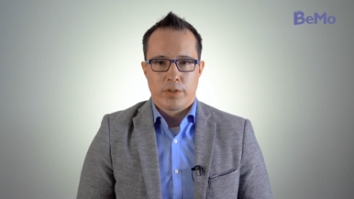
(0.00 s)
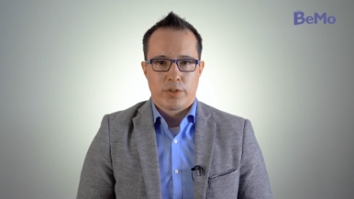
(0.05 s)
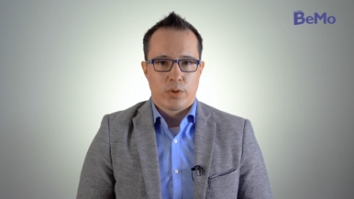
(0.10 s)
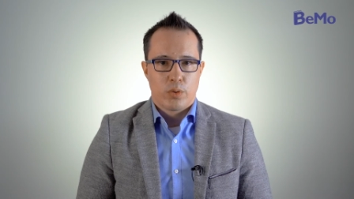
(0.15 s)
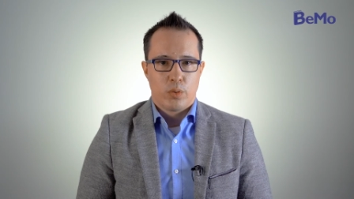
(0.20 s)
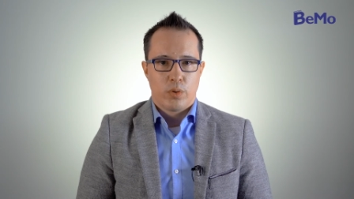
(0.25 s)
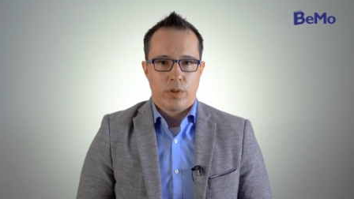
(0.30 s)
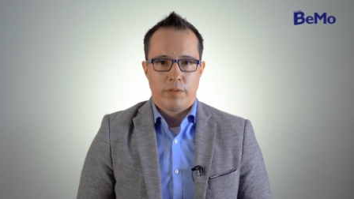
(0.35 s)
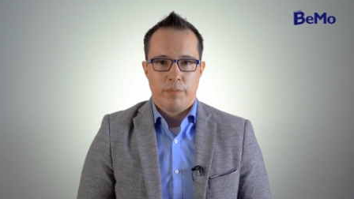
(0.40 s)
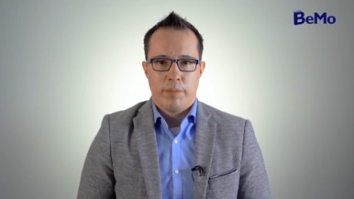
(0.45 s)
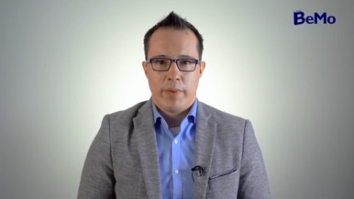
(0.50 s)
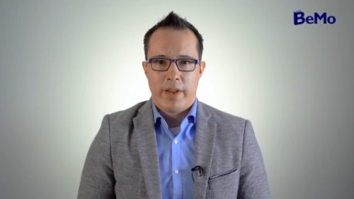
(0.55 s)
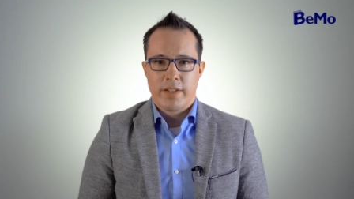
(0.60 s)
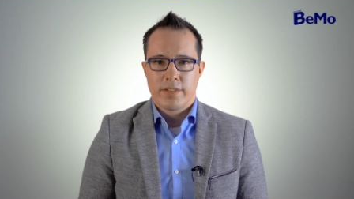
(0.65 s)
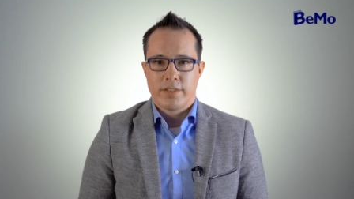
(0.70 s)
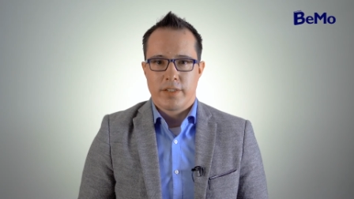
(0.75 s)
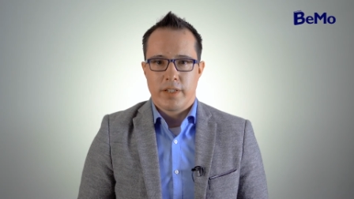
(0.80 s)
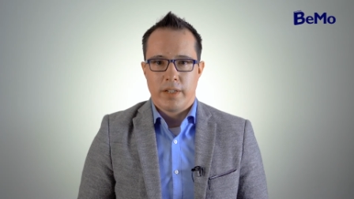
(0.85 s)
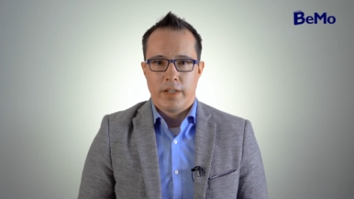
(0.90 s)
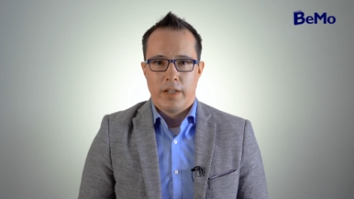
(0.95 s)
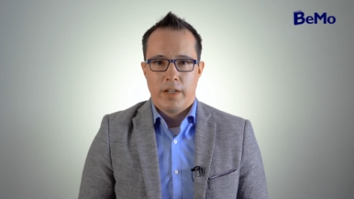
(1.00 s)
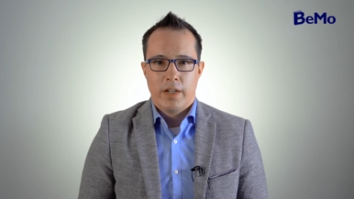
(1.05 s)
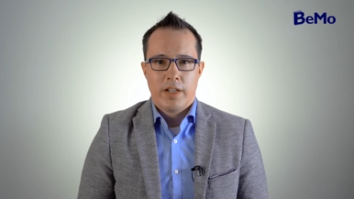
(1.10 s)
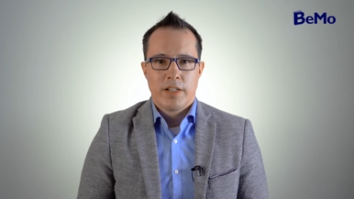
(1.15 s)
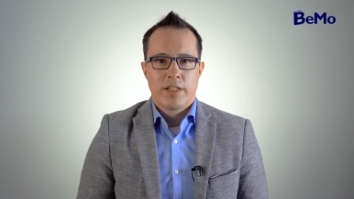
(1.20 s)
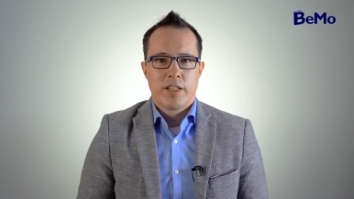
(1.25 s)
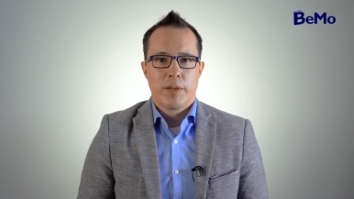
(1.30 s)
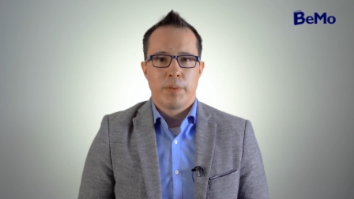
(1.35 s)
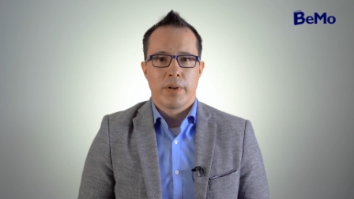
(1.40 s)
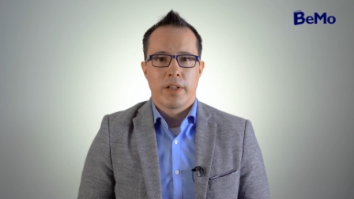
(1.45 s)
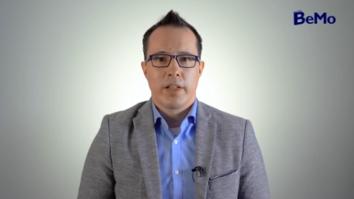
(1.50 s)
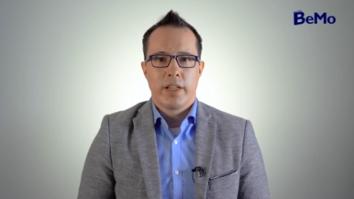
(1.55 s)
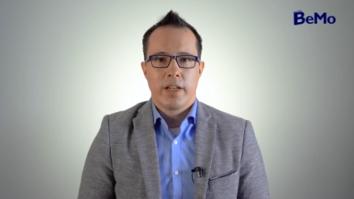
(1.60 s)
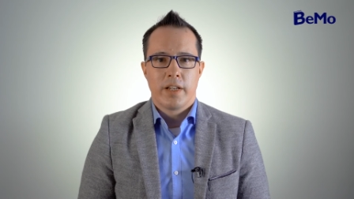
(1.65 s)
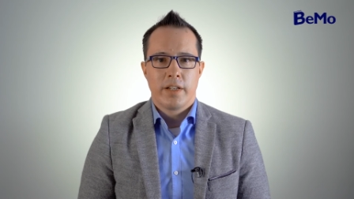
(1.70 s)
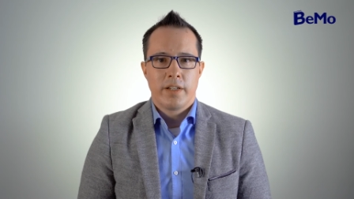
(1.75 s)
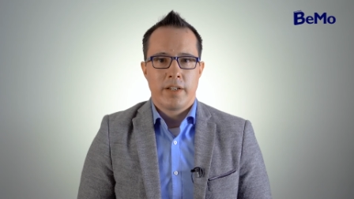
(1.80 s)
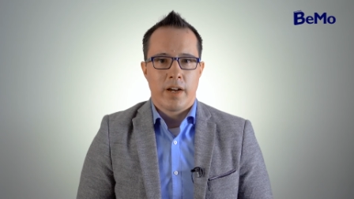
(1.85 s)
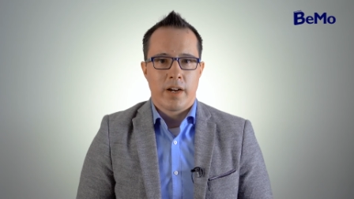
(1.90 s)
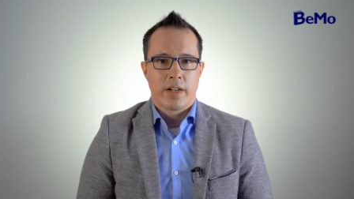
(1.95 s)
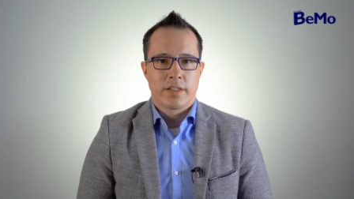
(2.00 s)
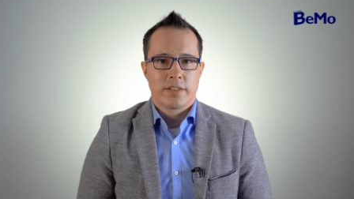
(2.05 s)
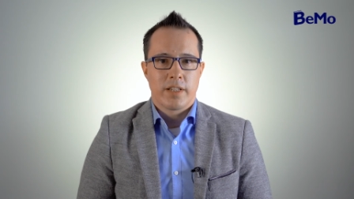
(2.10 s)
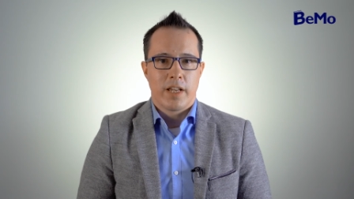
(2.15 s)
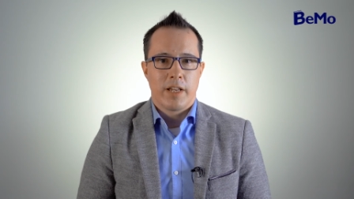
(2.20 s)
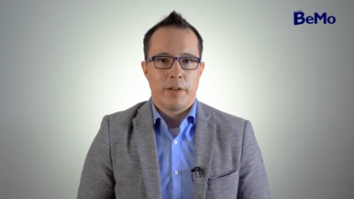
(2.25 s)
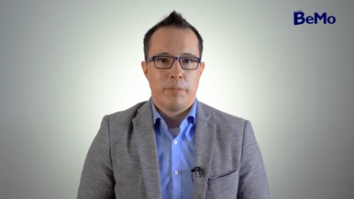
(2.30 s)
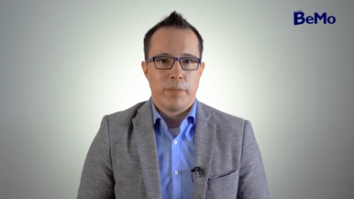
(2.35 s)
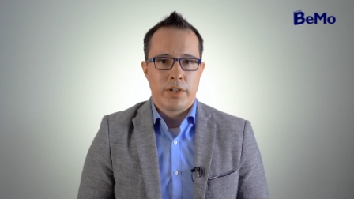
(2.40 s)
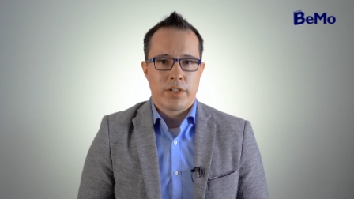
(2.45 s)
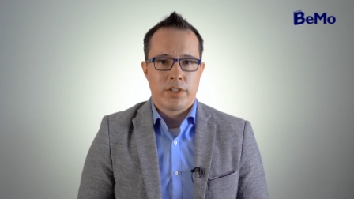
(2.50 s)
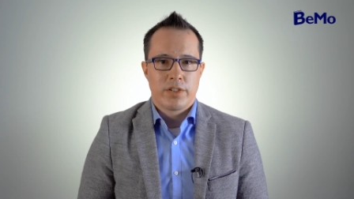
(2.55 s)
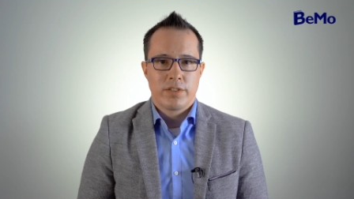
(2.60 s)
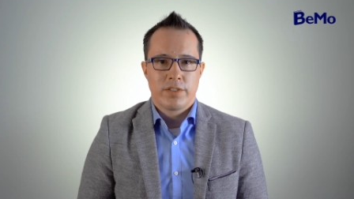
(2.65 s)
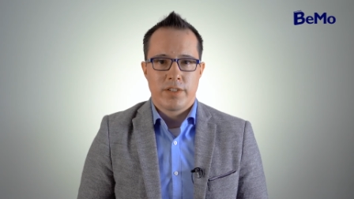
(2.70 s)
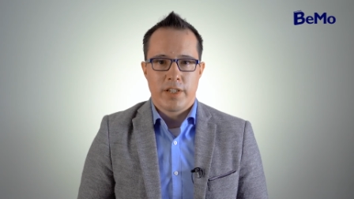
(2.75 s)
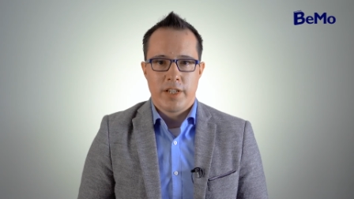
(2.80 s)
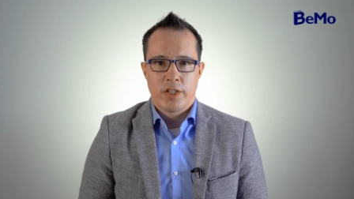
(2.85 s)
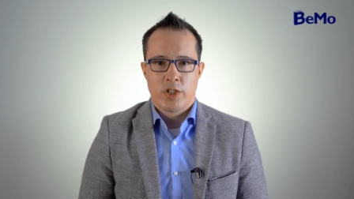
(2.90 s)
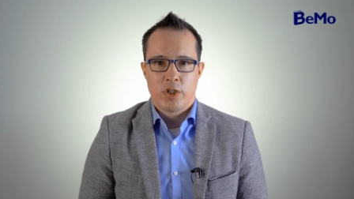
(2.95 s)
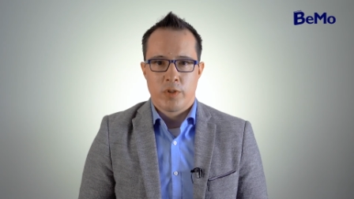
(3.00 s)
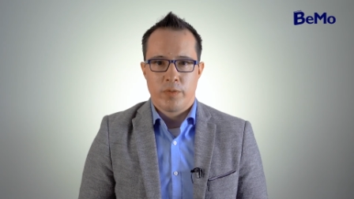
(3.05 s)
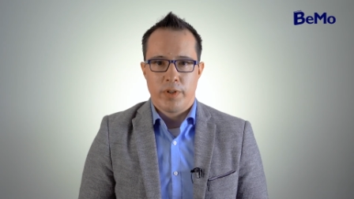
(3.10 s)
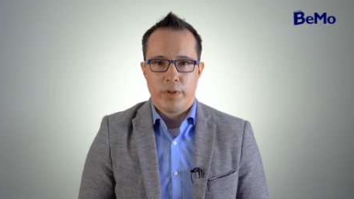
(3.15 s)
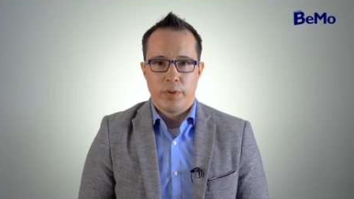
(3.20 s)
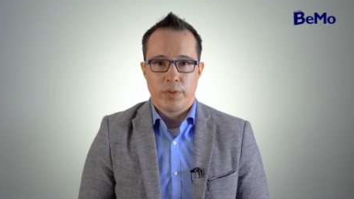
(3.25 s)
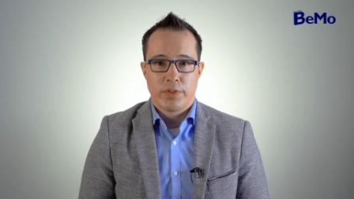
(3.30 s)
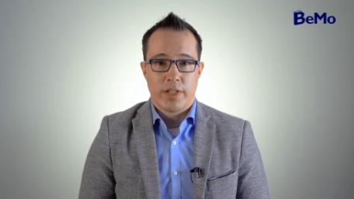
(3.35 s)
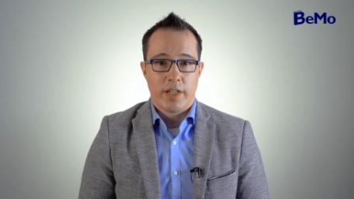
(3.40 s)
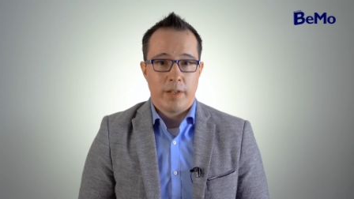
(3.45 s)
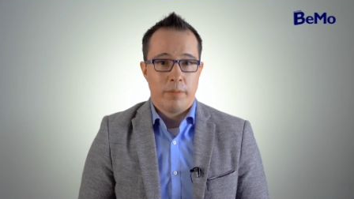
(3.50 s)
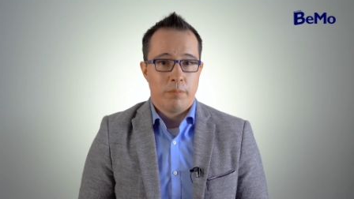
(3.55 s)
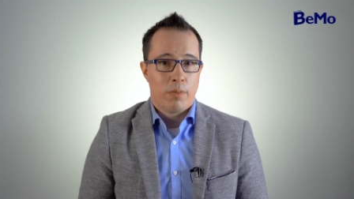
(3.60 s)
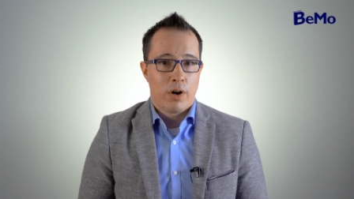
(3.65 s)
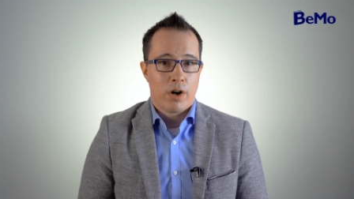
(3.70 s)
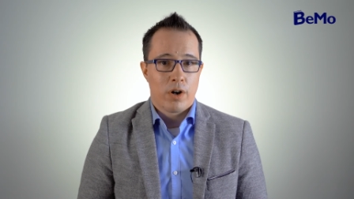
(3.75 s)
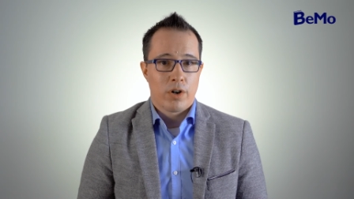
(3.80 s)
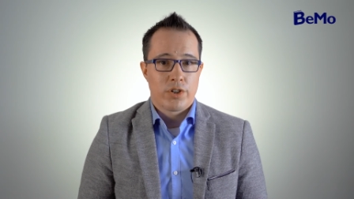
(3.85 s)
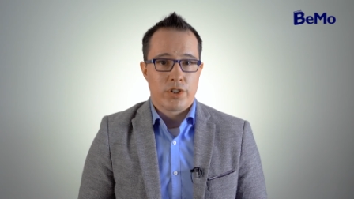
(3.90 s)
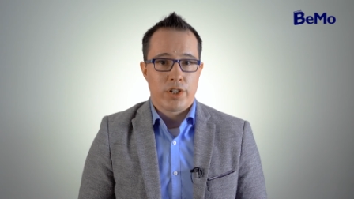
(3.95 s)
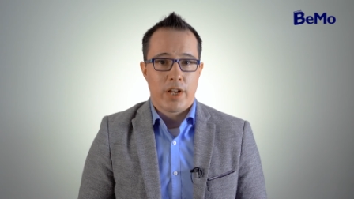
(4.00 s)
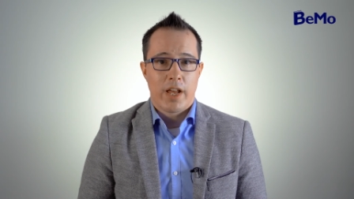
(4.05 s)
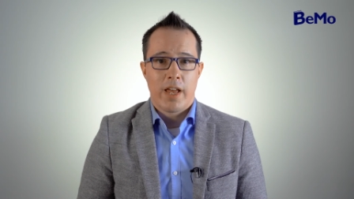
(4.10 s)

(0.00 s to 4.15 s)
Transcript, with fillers: School of Medicine typically conducts admissions interviews in March